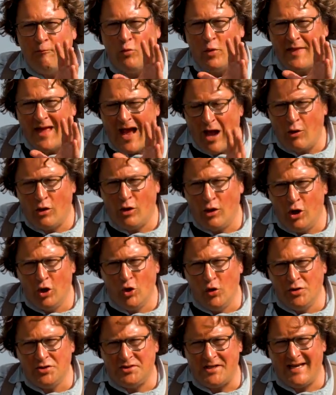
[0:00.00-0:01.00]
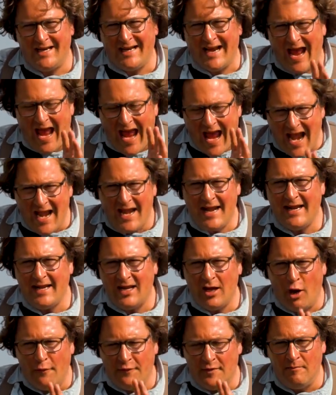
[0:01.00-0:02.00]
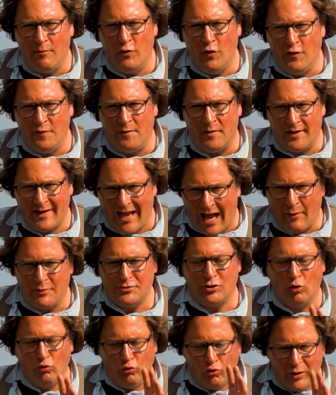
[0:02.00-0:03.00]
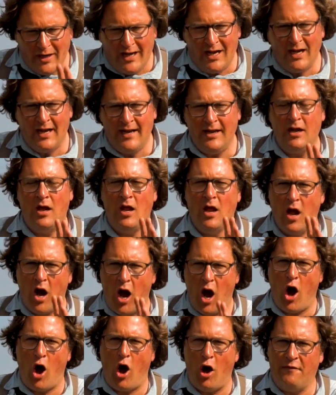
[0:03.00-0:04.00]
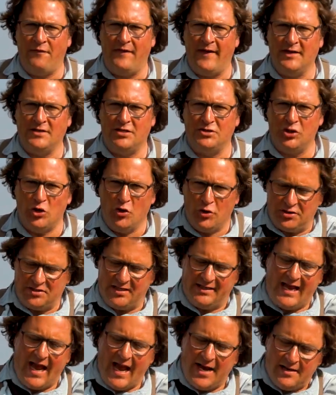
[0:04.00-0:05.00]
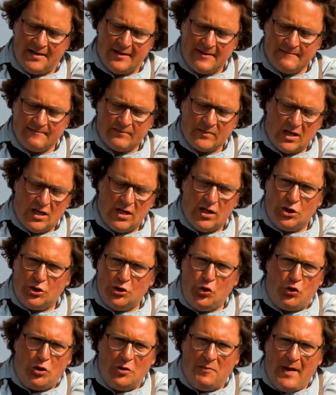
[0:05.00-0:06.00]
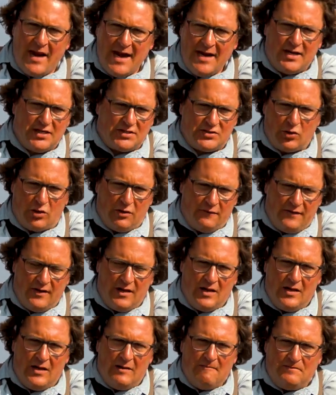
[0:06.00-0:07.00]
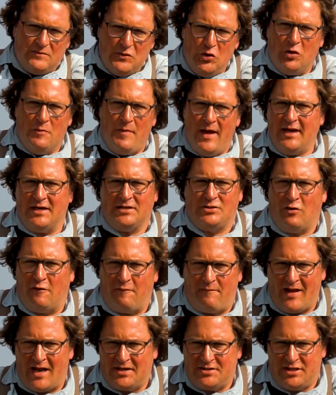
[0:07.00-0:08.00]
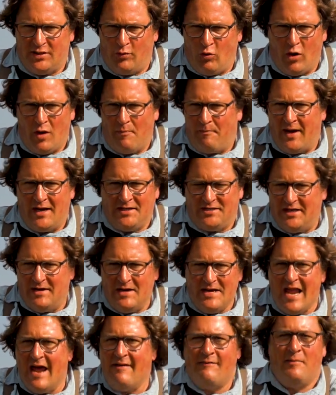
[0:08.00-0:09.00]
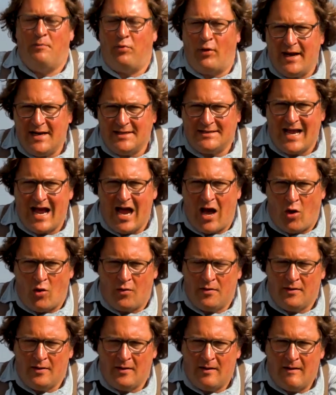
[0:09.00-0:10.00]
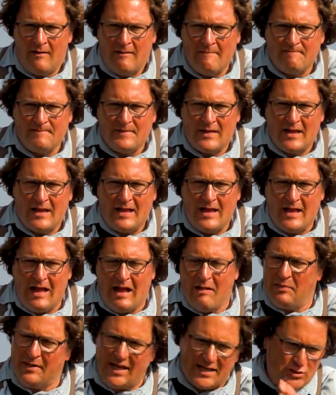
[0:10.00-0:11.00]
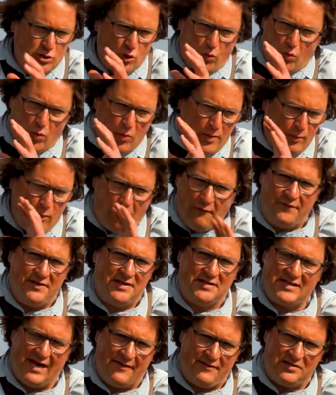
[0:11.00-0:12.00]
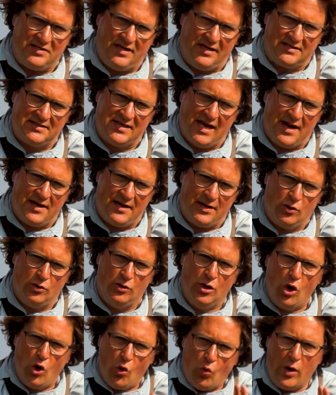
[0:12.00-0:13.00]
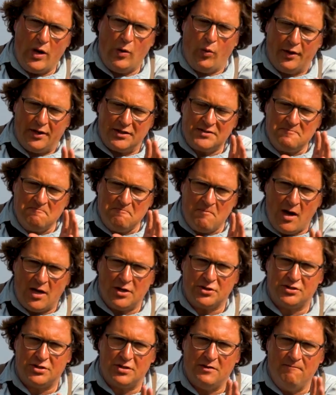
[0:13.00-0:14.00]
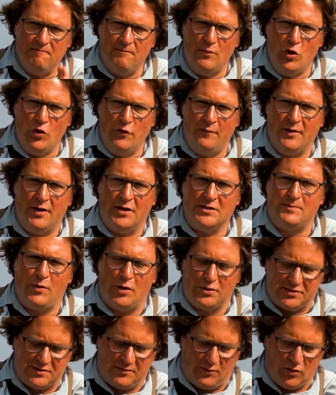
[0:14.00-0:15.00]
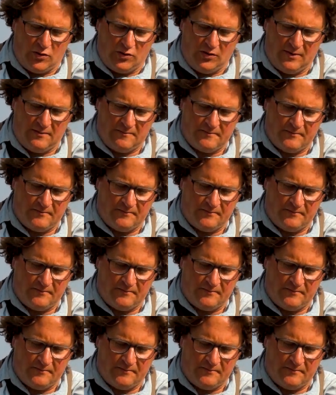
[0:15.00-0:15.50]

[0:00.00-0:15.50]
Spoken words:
without losing any of the movement. That was a really hard thing to do, because again, you could make a sort of, you could make a soft plastic or basically never break down, but that's not what we want for the Savage Gear Sandeel. We want as much movement as possible,